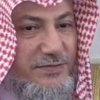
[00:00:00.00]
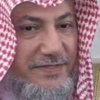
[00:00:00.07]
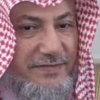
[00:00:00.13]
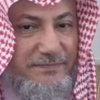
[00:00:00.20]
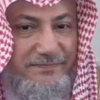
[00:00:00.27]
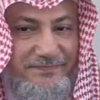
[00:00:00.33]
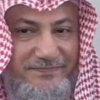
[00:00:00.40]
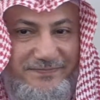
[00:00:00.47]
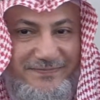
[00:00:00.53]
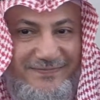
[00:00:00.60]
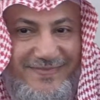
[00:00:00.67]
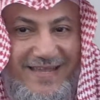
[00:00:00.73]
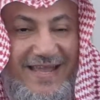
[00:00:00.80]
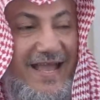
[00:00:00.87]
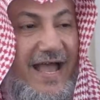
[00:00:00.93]
to them.
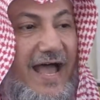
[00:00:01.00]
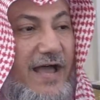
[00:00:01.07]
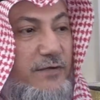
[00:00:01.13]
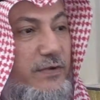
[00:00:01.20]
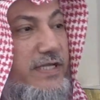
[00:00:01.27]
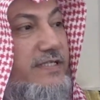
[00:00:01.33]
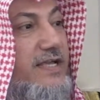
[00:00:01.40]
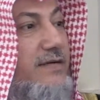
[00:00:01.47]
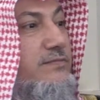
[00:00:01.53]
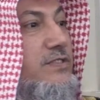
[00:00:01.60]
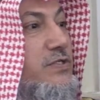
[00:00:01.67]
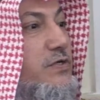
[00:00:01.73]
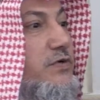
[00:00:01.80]
And when it comes to